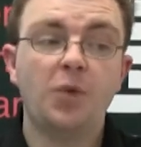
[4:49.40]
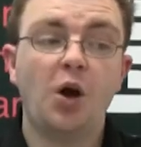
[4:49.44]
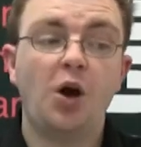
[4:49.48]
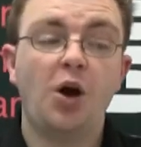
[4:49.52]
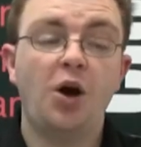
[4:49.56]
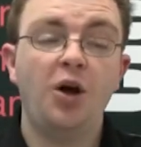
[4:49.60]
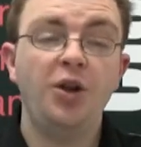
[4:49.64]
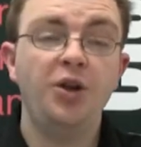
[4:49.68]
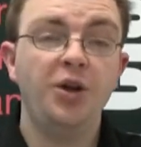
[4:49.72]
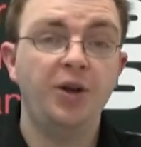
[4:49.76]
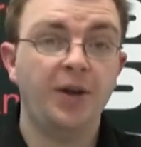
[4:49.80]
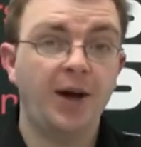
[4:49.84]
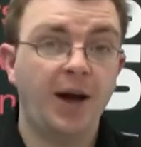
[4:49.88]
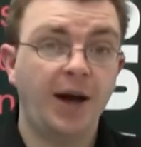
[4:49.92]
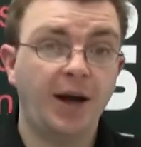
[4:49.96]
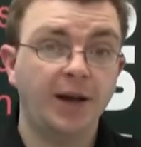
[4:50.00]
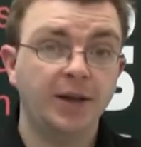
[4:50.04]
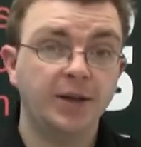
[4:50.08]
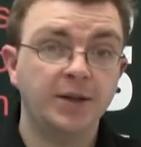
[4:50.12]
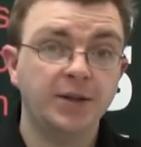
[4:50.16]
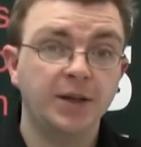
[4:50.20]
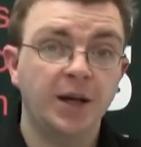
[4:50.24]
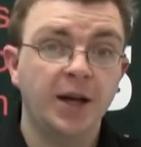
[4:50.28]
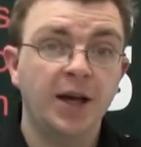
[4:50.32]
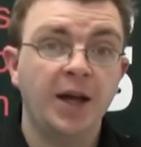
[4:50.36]
On the other
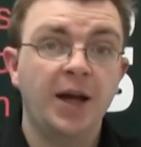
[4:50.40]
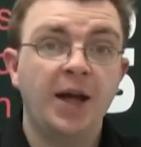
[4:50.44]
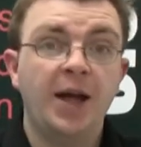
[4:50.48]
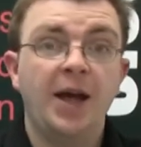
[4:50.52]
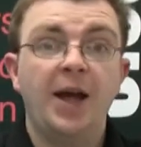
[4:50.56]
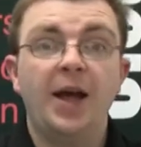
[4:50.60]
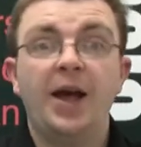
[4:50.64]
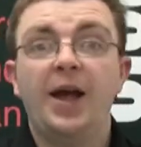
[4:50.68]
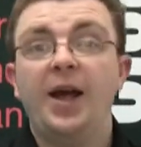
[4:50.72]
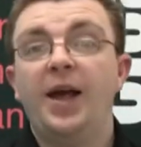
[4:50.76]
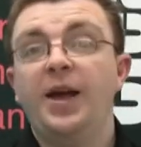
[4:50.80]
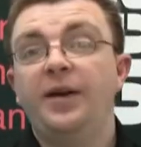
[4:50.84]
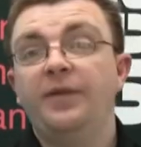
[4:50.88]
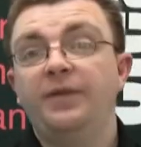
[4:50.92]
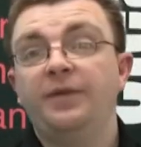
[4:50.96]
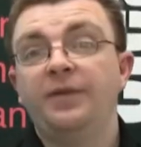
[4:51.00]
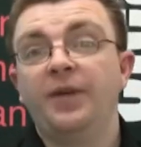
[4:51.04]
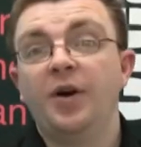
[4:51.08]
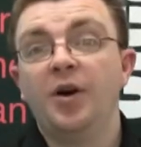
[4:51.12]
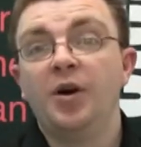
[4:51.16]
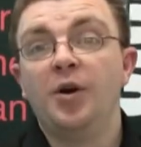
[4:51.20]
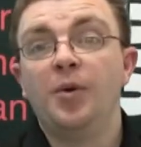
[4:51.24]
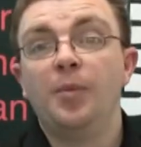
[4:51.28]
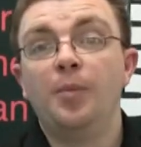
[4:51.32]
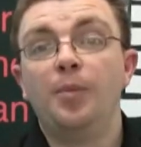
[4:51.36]
hand, if
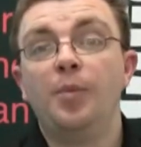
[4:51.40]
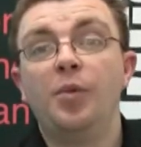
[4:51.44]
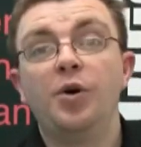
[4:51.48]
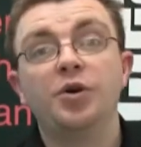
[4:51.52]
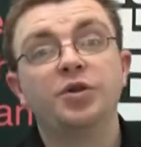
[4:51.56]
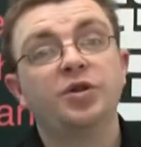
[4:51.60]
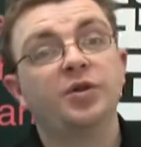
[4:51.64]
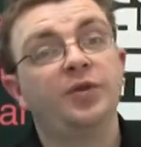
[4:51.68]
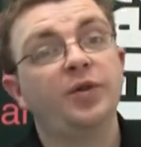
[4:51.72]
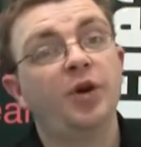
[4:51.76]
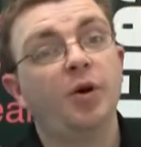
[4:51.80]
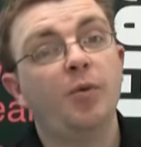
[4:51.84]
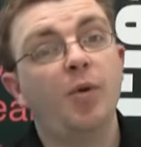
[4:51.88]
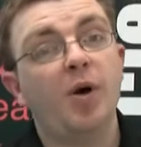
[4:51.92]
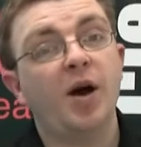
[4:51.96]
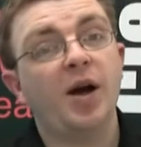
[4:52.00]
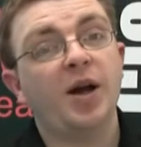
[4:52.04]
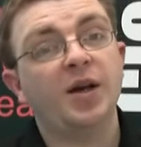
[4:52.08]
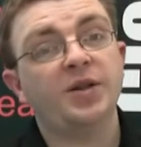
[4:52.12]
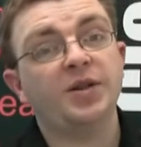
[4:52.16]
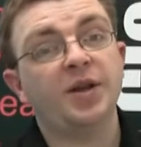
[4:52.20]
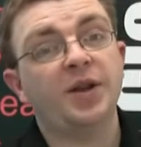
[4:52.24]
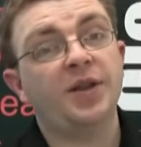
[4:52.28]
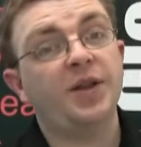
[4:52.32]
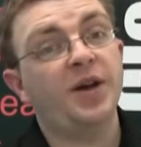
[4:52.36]
most of your work
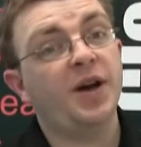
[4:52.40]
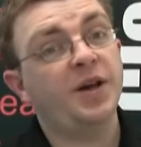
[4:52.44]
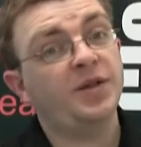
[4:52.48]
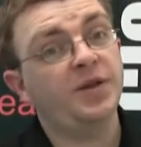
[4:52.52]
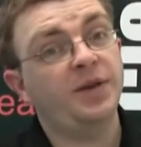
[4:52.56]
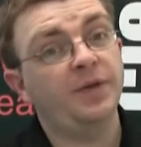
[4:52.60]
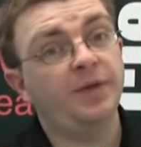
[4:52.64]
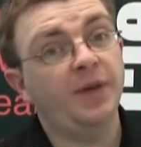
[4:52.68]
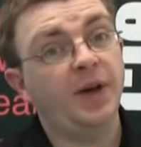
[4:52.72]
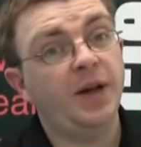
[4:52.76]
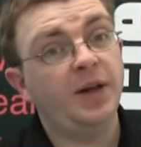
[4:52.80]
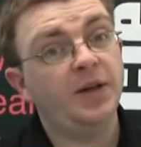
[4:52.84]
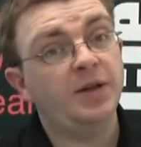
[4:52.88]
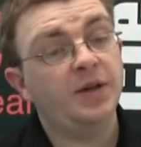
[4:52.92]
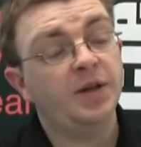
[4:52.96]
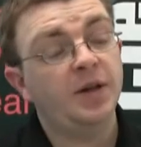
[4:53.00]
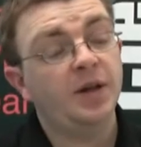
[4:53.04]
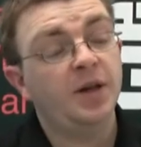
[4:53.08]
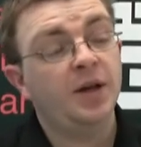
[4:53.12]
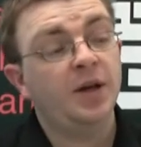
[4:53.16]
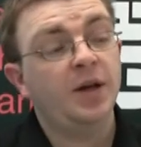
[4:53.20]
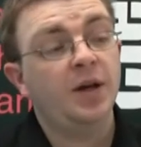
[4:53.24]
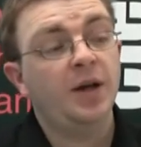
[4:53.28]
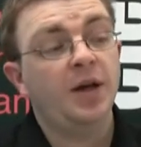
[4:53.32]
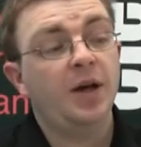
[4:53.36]
is at 30 feet,
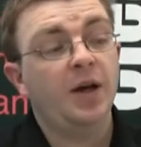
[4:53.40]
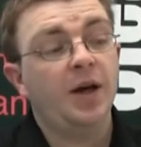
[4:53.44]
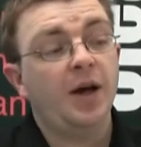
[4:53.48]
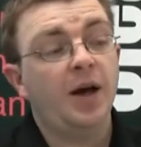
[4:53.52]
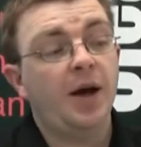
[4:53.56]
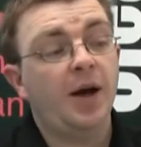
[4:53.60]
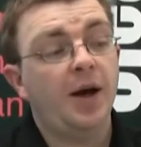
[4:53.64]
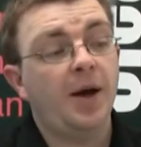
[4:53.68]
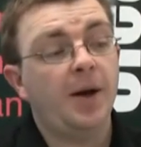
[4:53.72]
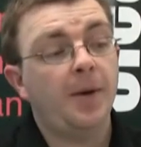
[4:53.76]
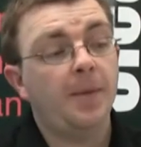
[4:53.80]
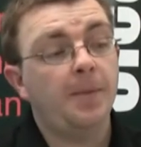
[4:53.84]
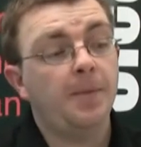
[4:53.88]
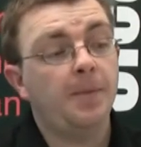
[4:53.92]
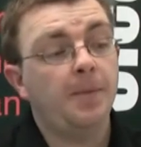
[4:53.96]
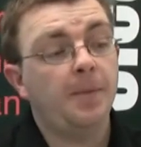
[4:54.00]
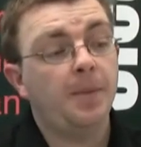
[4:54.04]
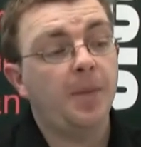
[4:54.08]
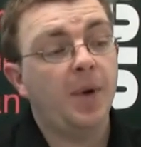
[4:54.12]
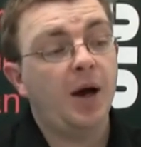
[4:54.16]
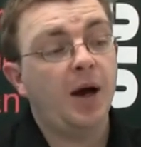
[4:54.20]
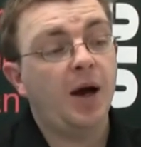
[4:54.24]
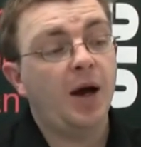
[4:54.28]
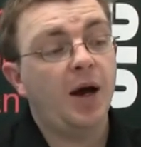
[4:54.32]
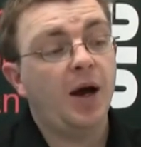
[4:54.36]

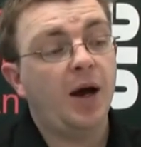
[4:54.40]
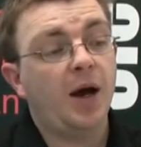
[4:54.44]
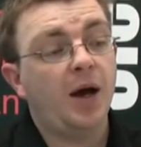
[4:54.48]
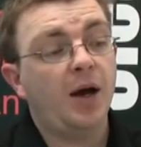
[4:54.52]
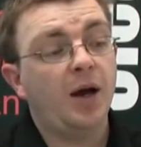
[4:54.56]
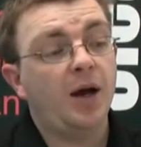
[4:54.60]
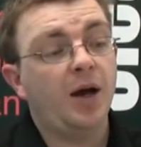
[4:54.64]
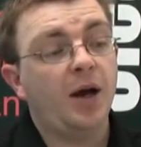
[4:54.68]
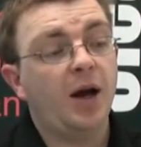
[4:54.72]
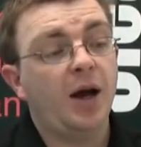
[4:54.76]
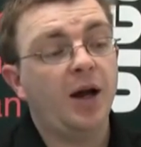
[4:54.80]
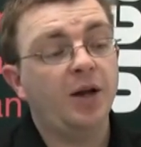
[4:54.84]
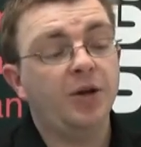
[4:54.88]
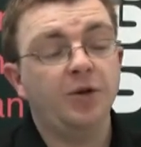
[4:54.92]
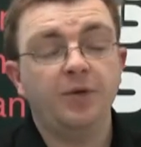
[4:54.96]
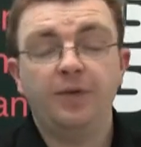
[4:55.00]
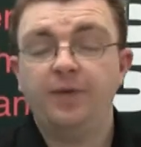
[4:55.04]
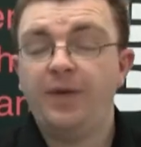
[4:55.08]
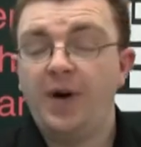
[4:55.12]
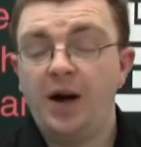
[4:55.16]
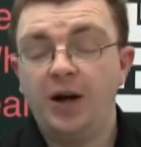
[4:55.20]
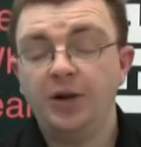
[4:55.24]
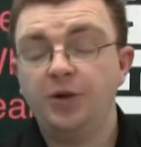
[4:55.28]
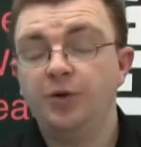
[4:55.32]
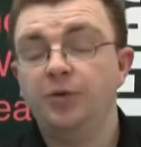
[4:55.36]
and you
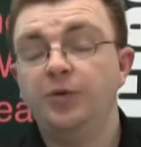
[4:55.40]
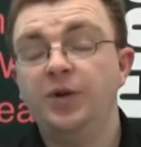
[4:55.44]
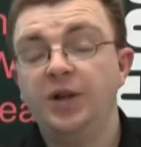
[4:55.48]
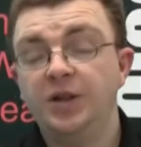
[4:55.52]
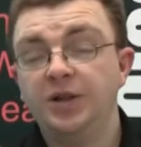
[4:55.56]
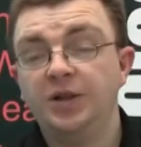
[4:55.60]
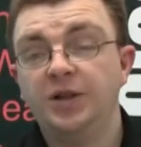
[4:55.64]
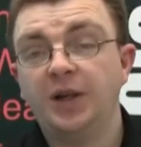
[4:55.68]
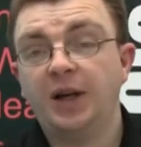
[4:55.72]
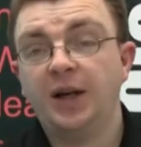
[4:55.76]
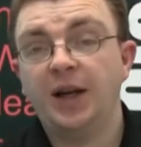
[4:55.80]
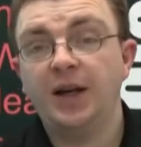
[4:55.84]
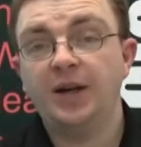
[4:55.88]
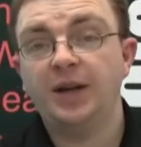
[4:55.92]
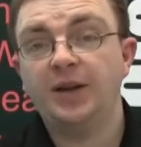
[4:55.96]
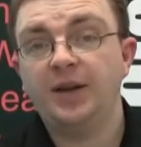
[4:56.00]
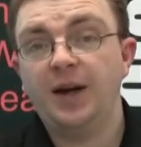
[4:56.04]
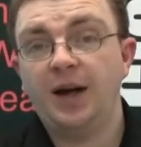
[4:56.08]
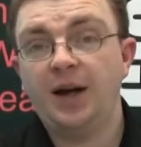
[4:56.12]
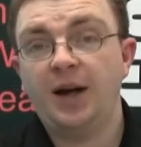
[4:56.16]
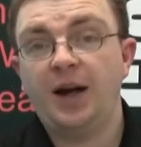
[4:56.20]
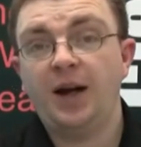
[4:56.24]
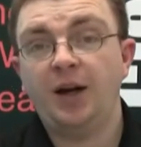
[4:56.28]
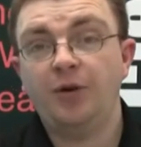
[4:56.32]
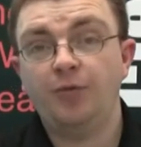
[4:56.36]
find you needed to clean at
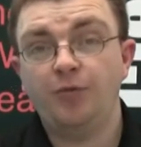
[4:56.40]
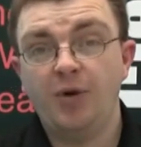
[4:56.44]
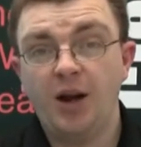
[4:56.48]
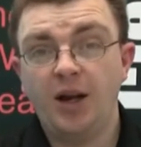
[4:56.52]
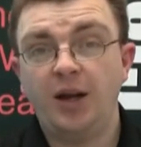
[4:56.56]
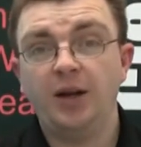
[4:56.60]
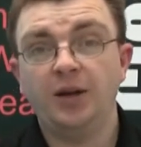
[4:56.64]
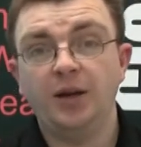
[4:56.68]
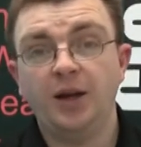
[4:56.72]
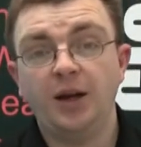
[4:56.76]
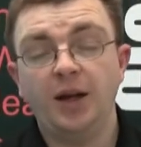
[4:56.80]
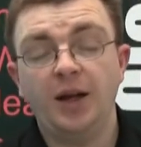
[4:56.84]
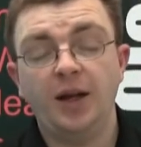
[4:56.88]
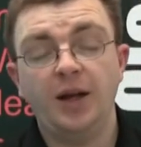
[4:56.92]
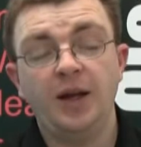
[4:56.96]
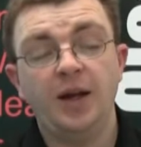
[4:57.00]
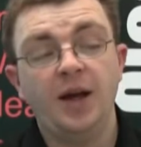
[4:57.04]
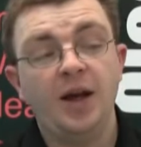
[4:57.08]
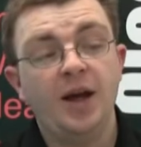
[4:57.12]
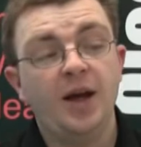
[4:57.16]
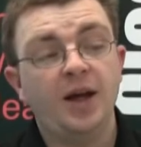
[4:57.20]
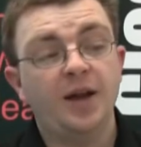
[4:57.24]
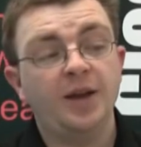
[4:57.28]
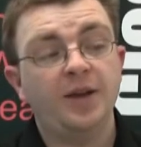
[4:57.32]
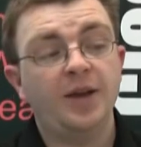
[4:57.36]
that height regularly,
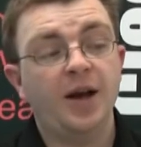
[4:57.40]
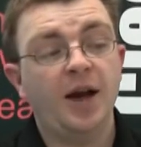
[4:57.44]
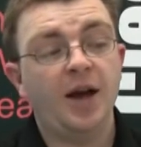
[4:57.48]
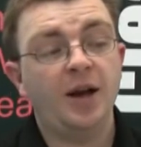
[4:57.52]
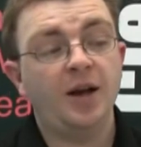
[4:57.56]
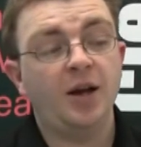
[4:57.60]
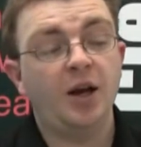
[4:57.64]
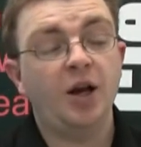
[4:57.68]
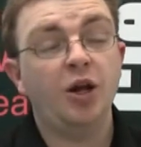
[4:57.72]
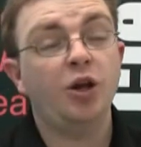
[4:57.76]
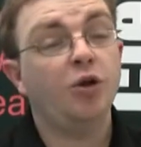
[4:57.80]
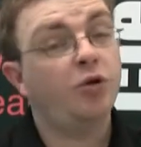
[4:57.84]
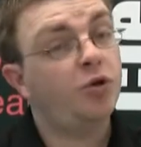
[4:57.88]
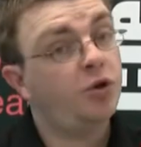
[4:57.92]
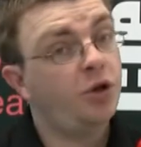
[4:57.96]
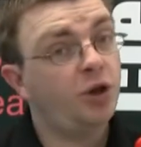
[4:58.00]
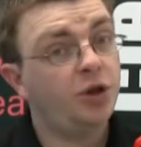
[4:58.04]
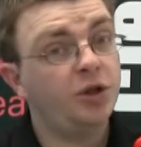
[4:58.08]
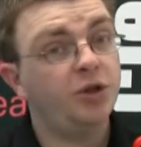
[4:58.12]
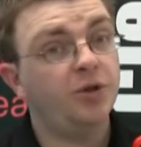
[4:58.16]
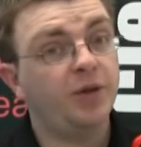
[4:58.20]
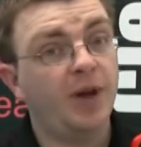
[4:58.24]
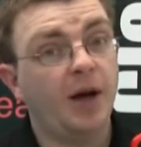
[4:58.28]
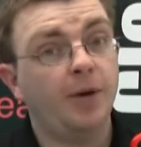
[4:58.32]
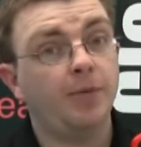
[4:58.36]
then you
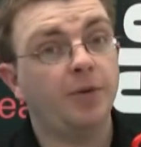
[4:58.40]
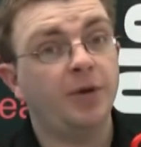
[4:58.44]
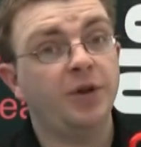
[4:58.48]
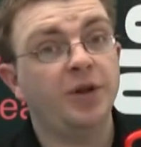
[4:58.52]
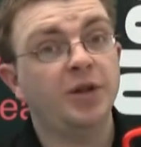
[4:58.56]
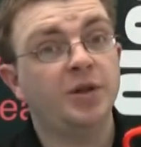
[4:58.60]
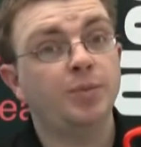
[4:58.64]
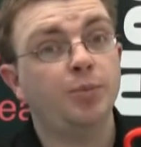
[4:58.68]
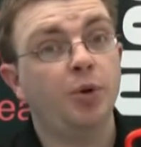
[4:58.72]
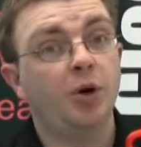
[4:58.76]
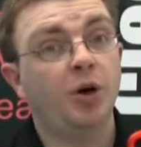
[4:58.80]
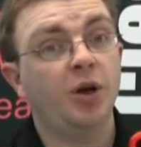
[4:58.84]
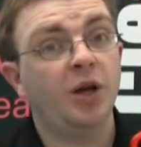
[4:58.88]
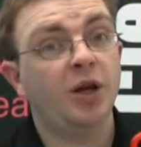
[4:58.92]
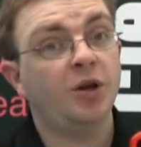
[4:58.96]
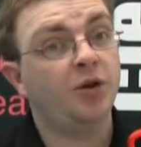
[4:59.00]
could do that with this pole.